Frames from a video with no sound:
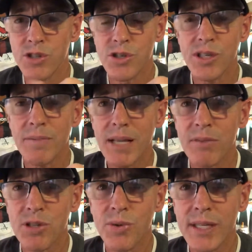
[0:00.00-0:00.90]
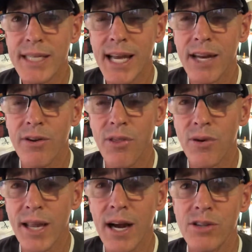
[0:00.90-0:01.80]
So sometime between 10 and
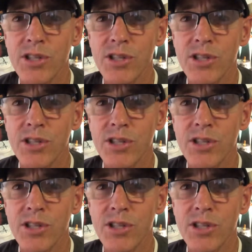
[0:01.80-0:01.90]
30 hours.